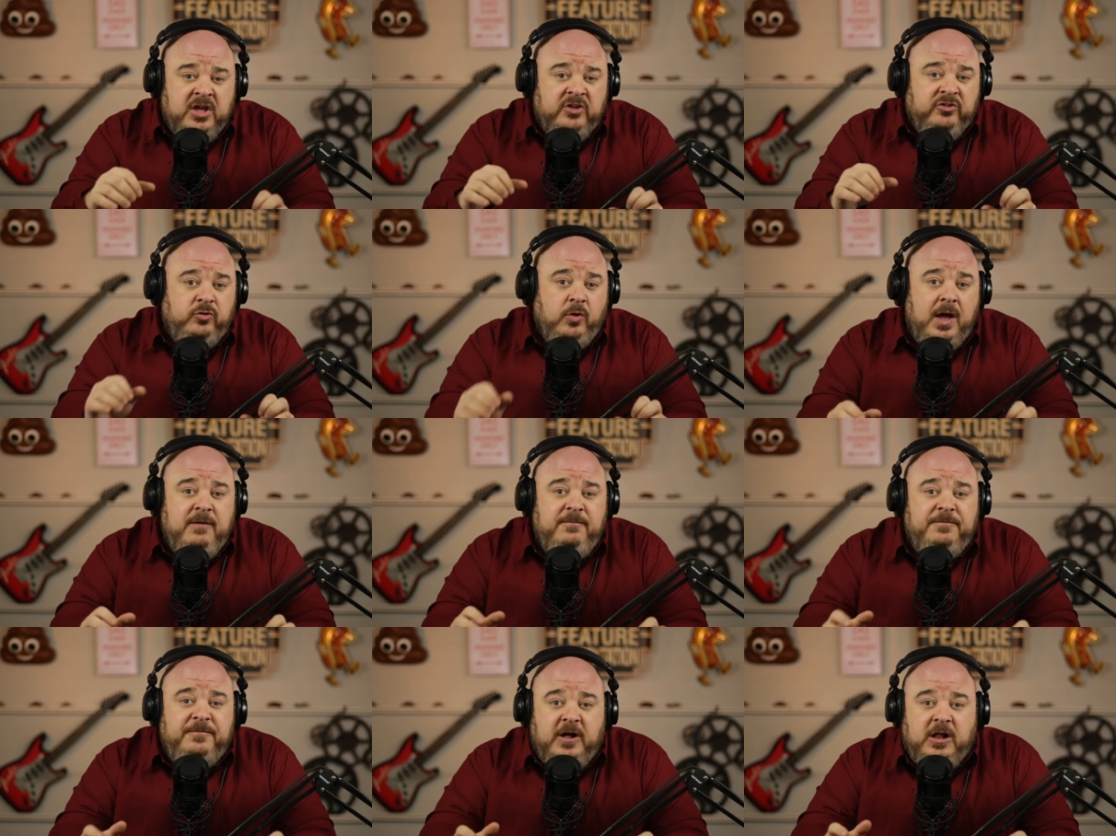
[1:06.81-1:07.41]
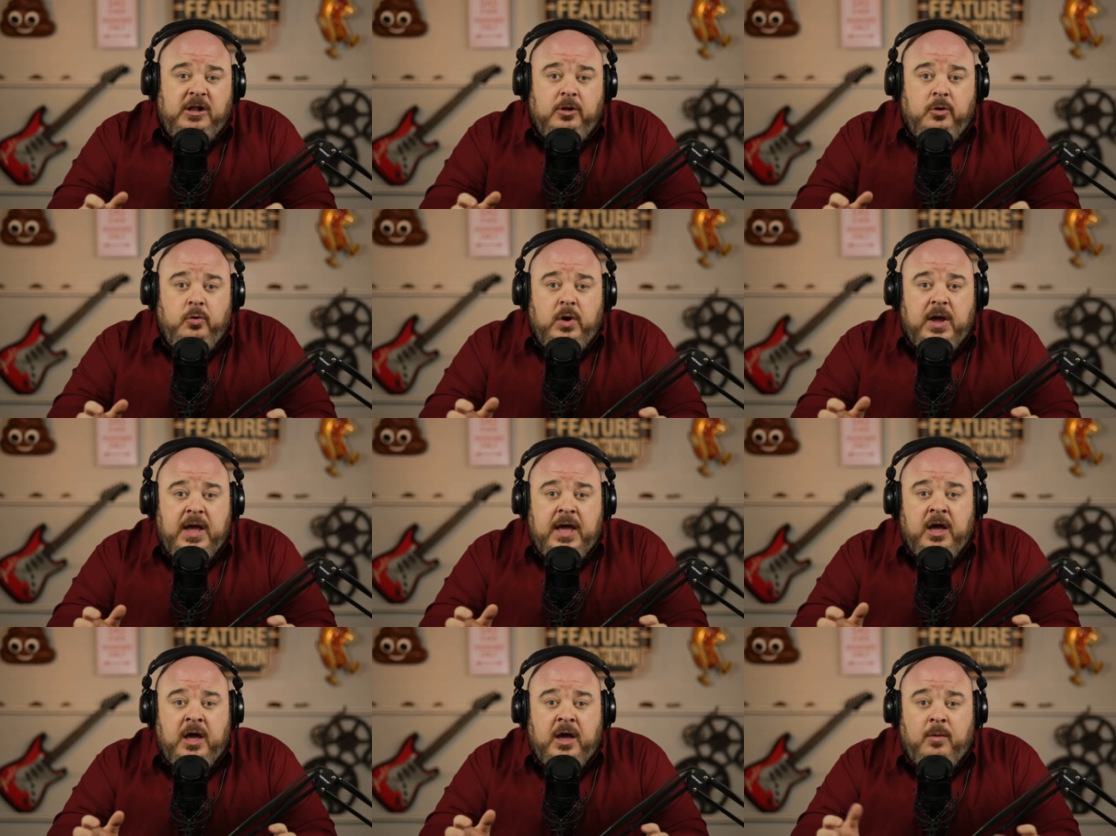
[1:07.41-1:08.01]
So I
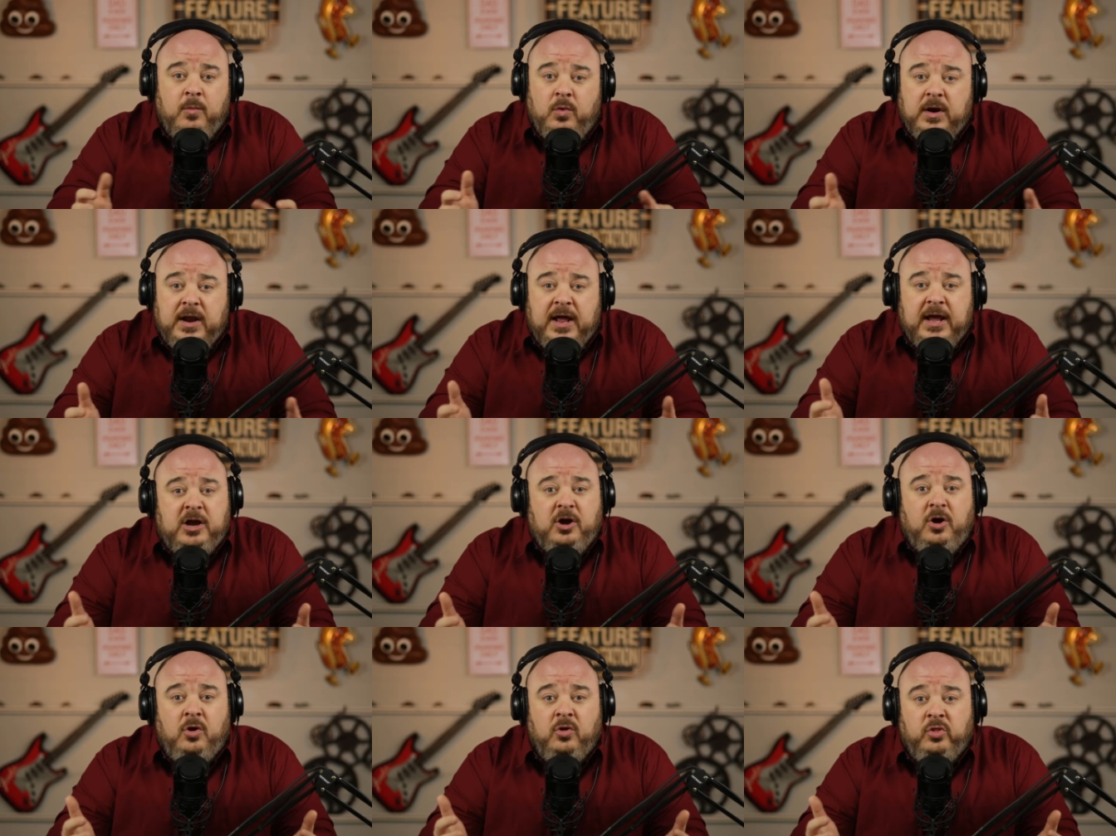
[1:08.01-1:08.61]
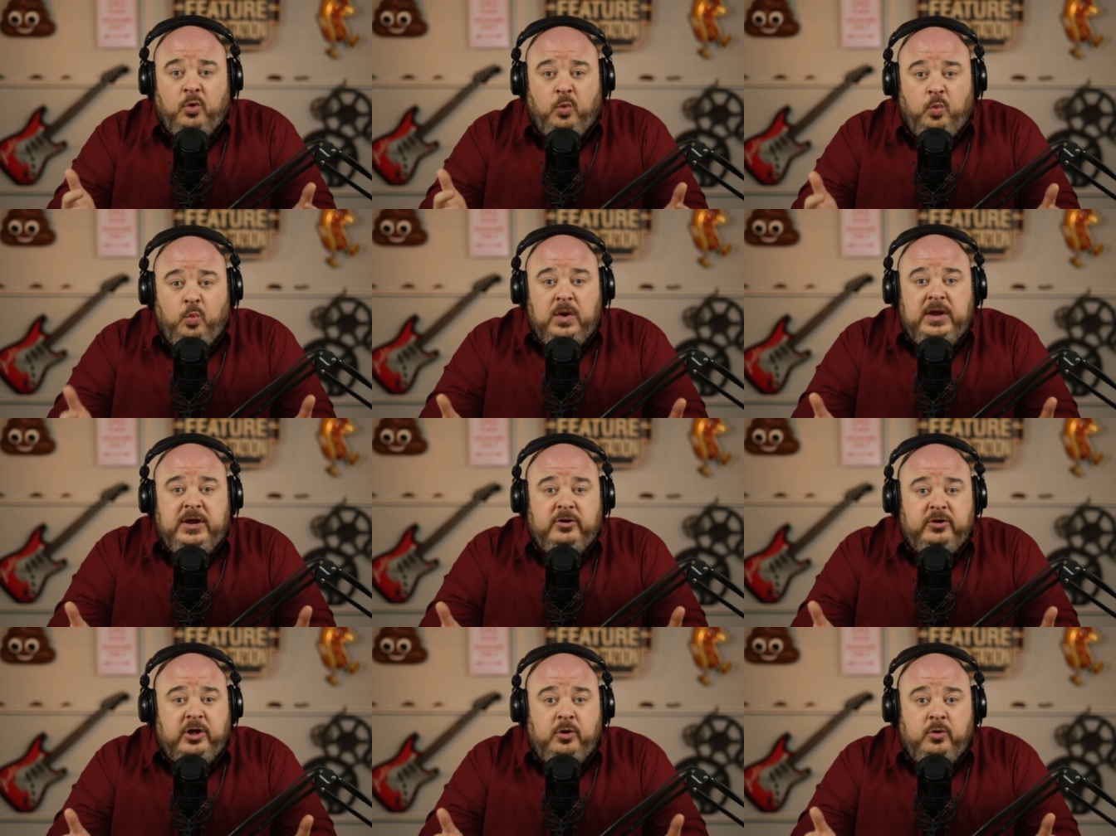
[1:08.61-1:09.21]
follow what I call the
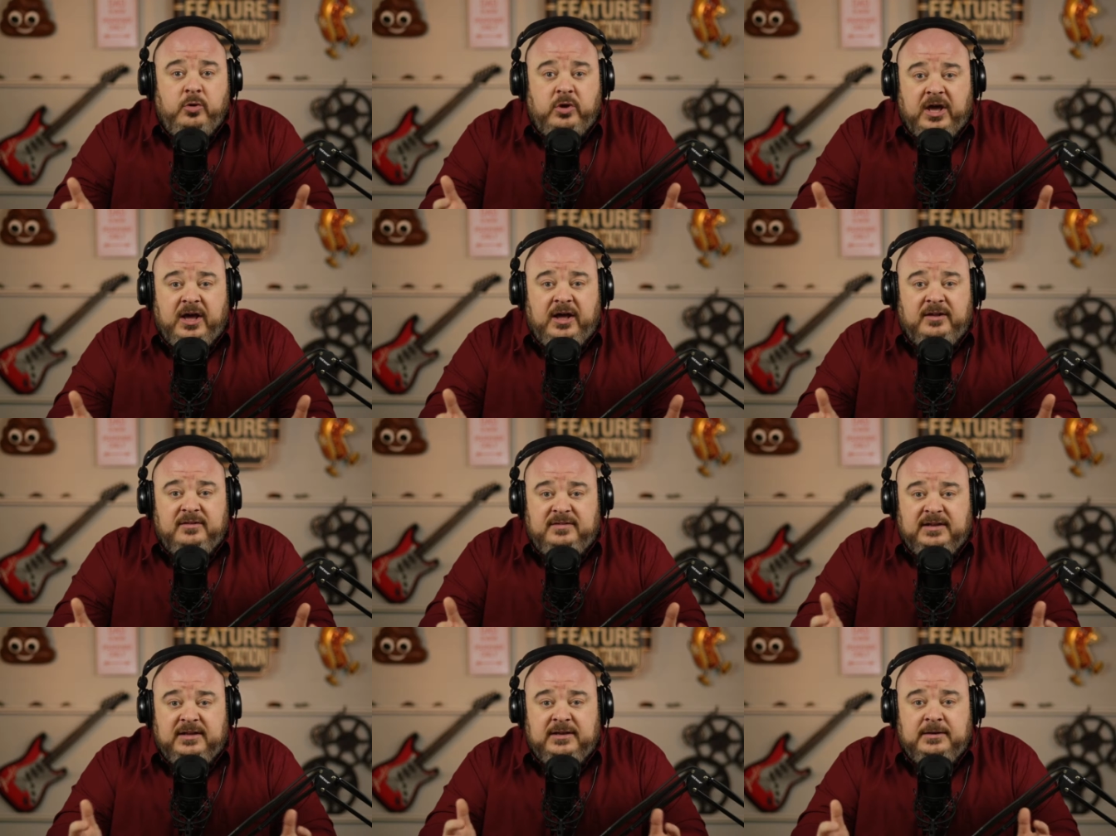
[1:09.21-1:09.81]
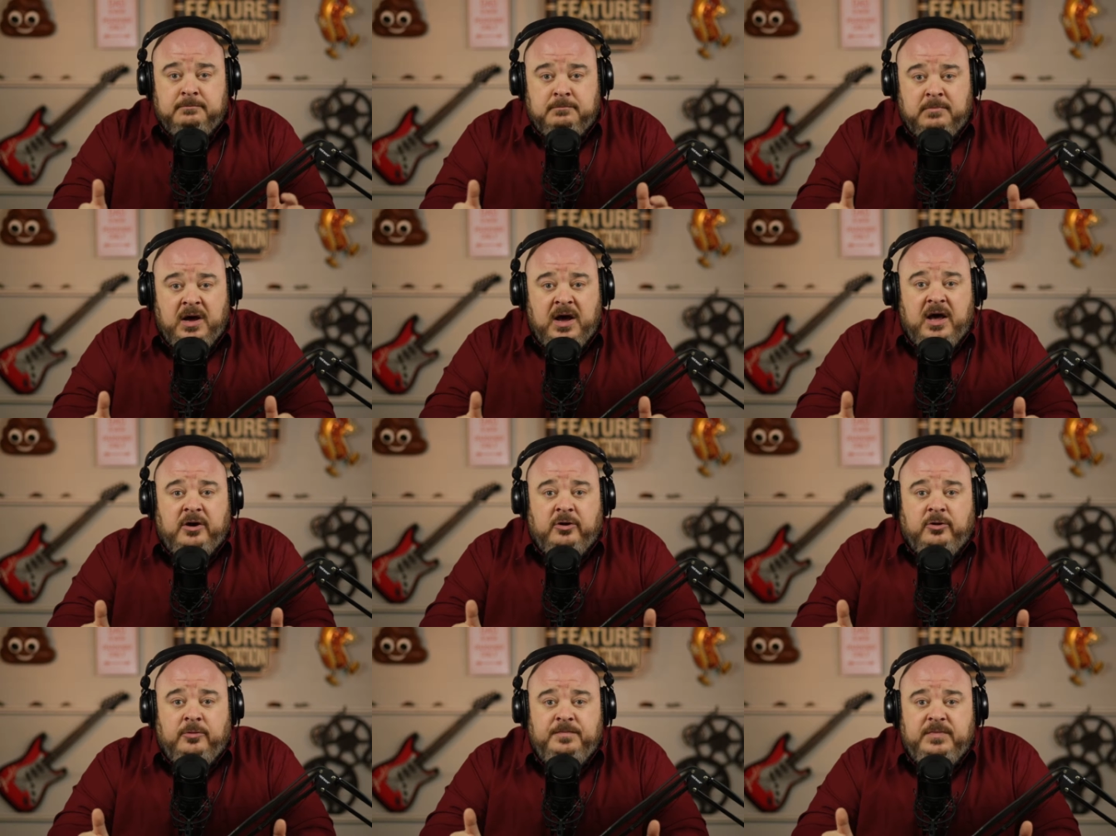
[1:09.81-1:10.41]
Weirdo content
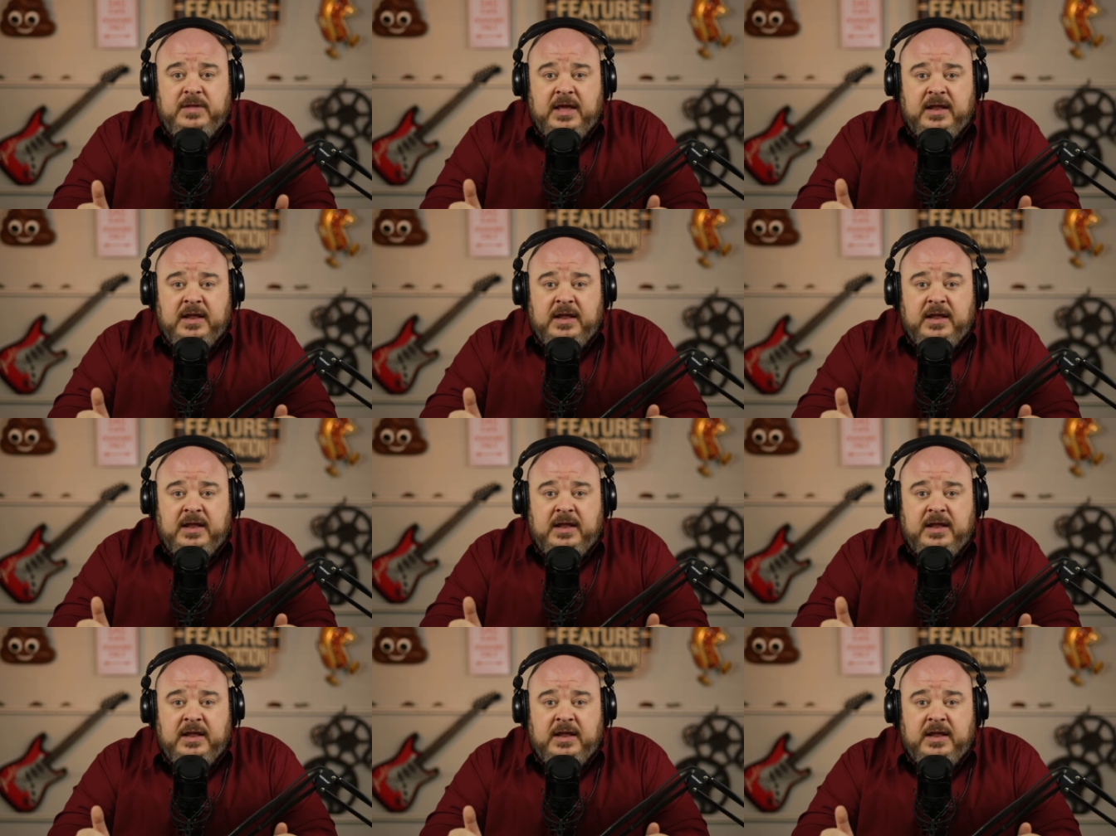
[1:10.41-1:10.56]
model,